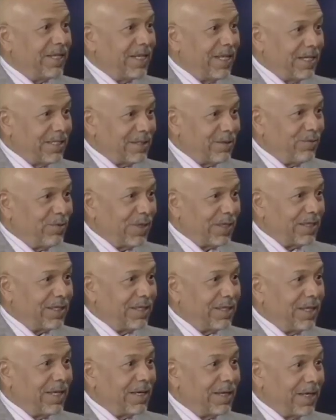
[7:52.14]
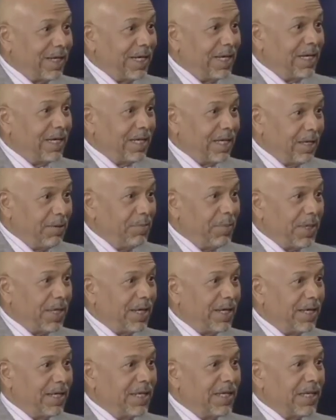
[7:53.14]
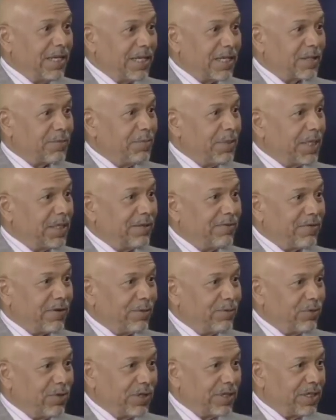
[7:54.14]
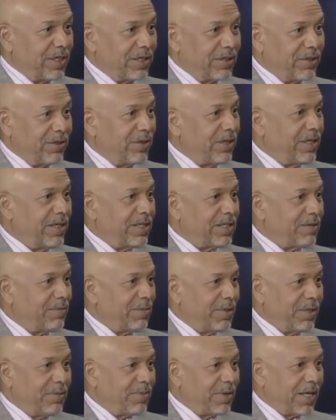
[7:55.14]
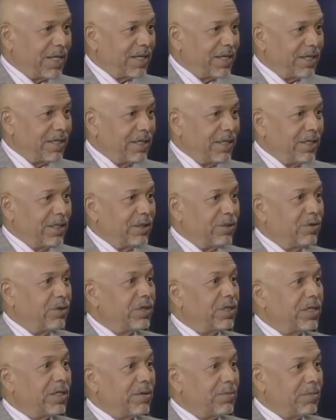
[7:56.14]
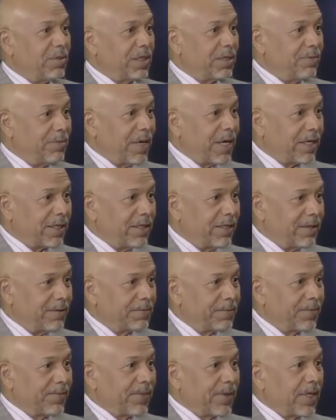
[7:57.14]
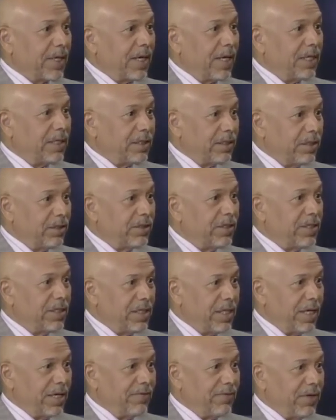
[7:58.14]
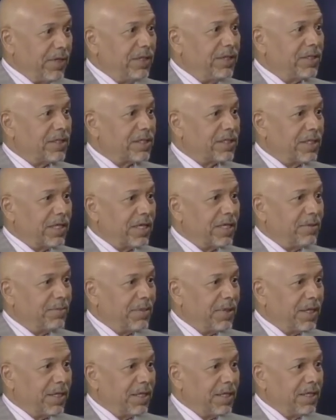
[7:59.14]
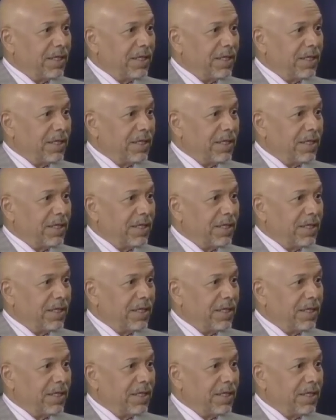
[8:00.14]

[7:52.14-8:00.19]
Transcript: That's what really Libya expect from Turkey. Turkey is a big brother, Turkey a big partner, and Turkey they have interest in Libya, mm